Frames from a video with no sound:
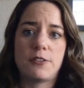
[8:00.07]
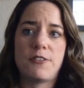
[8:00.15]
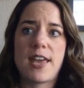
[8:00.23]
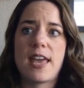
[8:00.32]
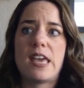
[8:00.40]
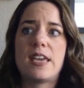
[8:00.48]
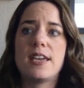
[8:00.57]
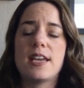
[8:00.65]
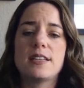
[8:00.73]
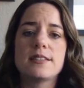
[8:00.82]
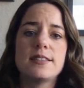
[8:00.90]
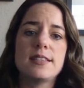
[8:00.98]
Fe
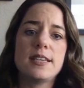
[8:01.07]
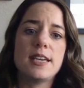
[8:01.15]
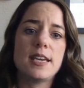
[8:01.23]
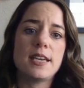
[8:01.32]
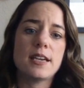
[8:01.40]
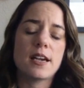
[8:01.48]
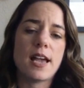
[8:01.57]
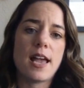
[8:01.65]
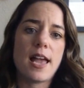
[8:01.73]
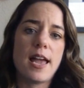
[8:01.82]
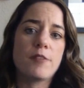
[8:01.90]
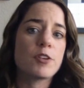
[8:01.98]
and seeing
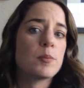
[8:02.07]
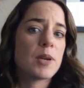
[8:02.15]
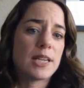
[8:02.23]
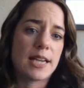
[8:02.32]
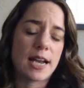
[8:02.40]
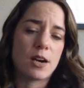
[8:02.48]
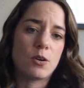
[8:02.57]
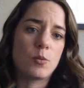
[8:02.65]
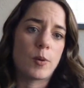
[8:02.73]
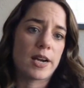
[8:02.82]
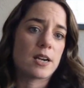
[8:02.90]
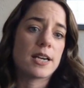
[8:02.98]
everybody out
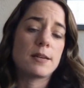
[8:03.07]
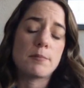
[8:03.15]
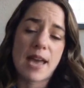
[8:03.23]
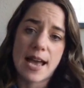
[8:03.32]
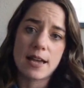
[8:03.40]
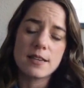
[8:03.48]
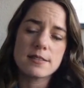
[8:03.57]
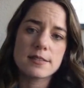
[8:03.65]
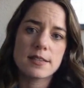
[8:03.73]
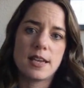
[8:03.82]
wearing masks,